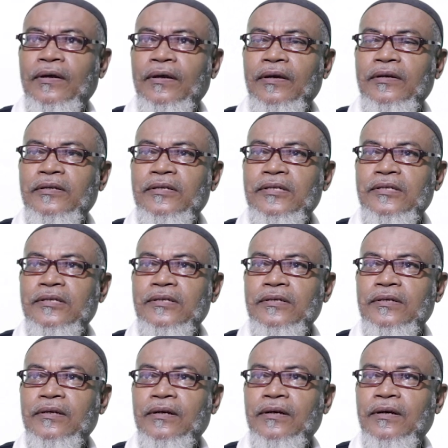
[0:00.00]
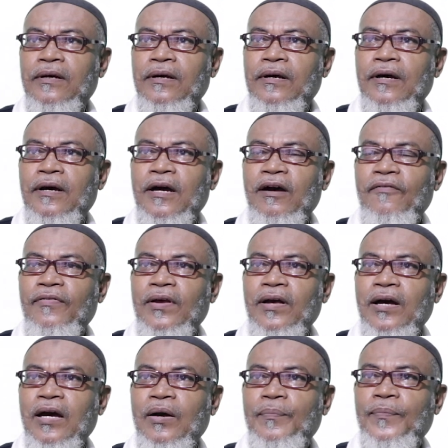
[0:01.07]
it
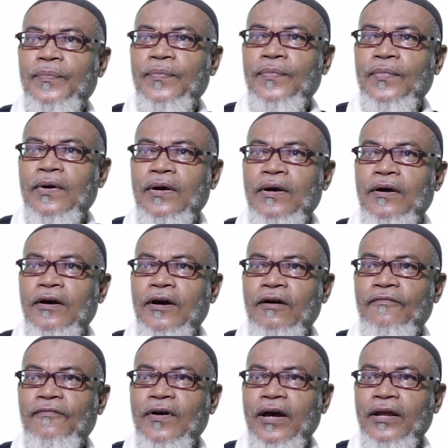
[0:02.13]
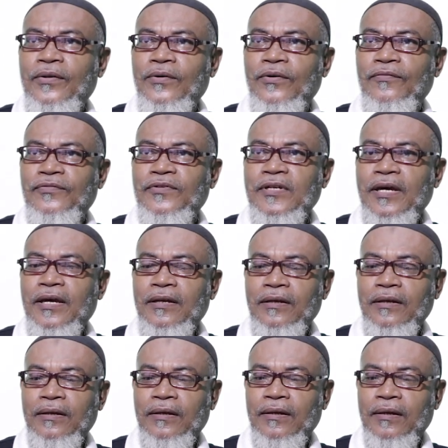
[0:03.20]
having up a value of
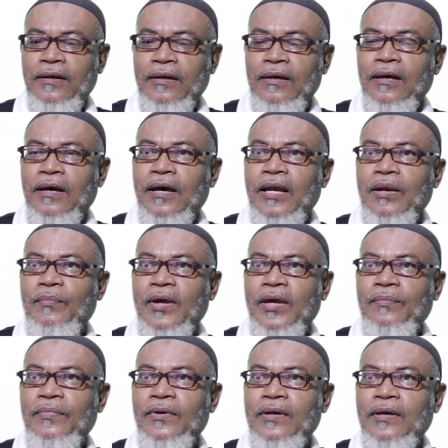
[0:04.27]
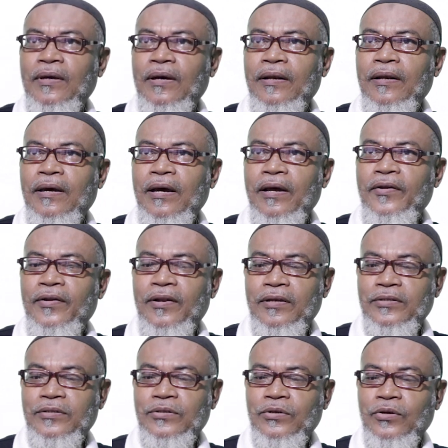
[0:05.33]
10 and maybe an
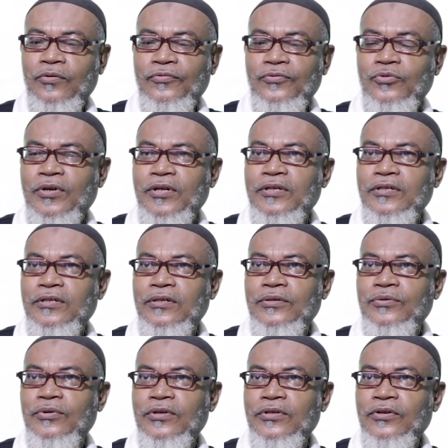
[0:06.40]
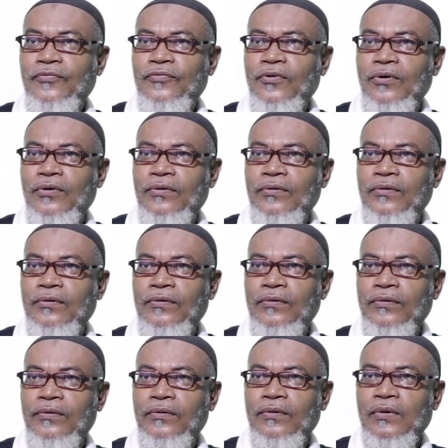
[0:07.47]
address of 2024.
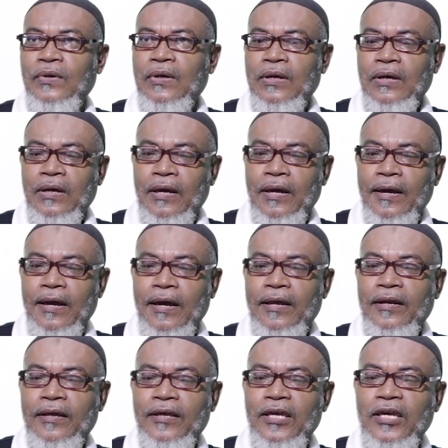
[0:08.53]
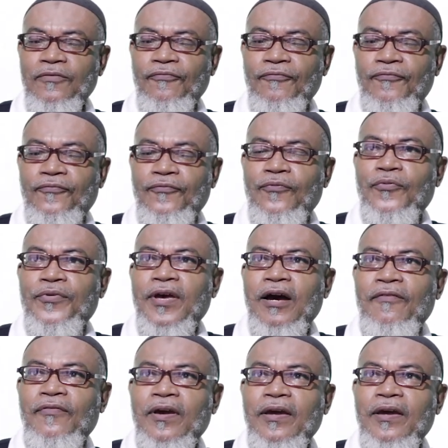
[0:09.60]
And if we have